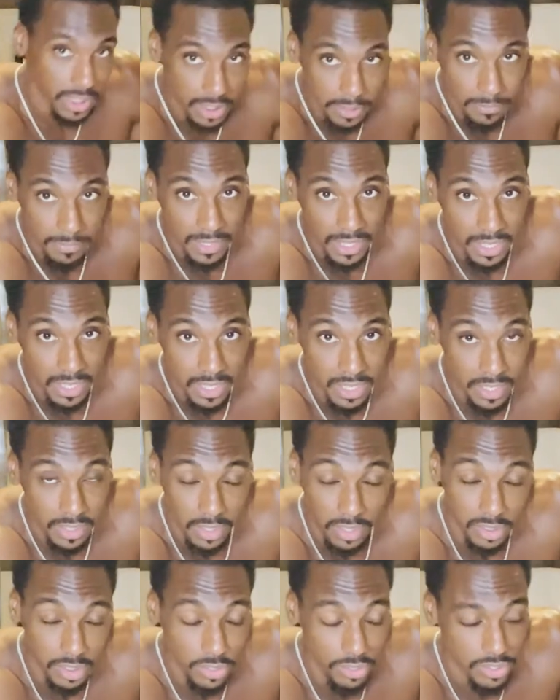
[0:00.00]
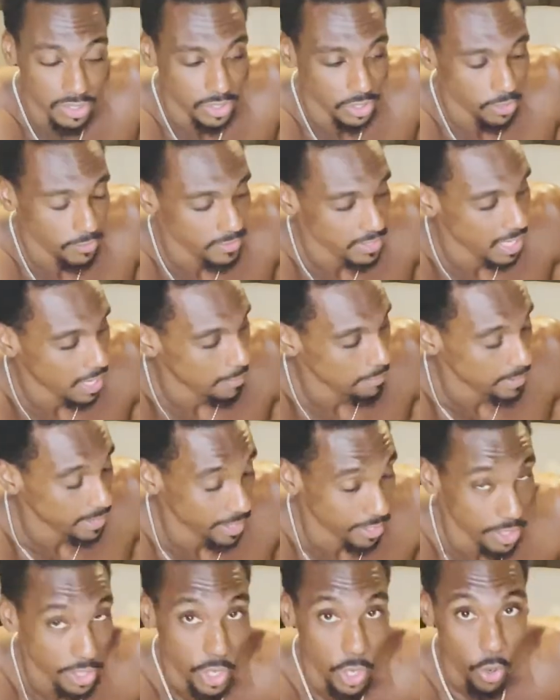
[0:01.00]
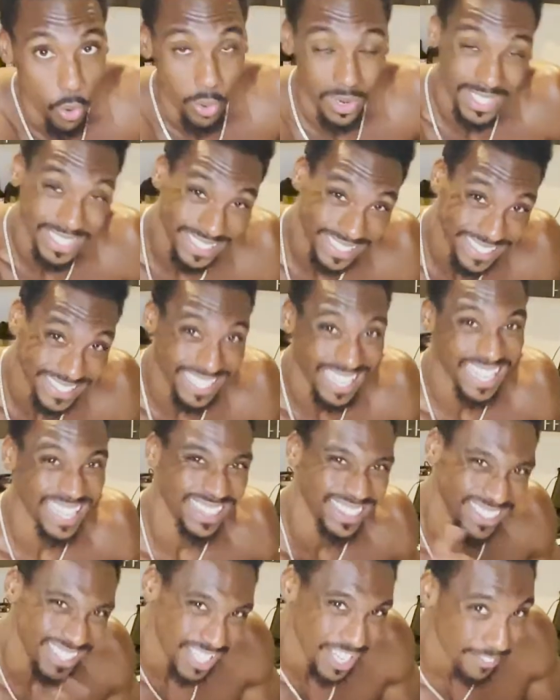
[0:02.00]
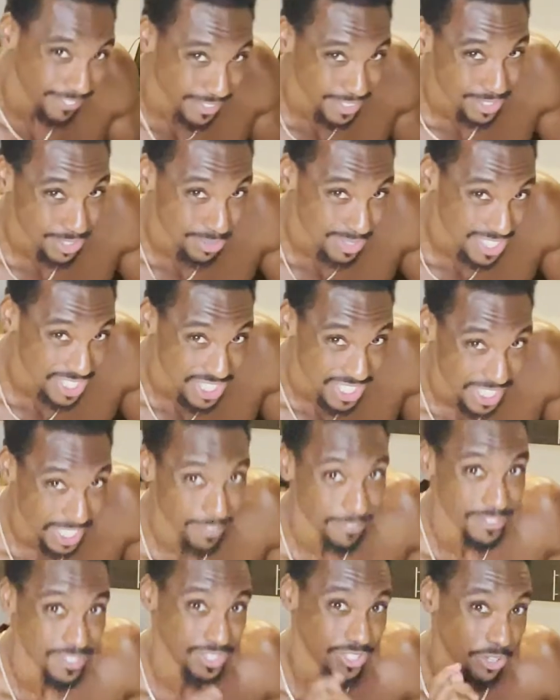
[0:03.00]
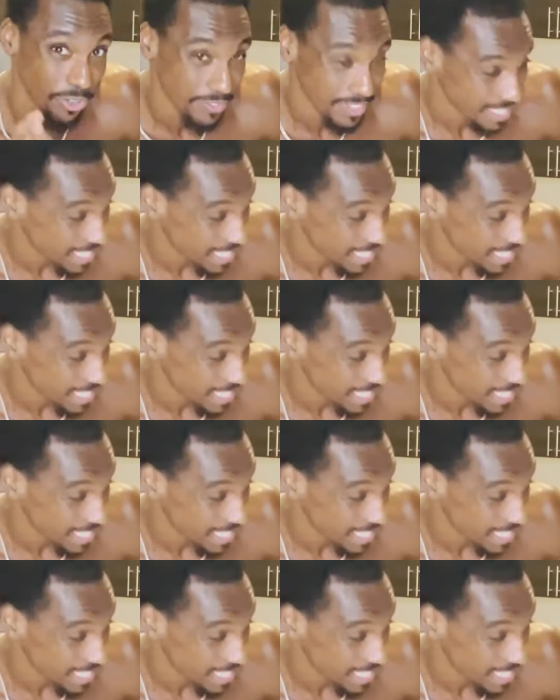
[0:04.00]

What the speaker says: them on a little stove top here. One of the things I love to do to check if a stove is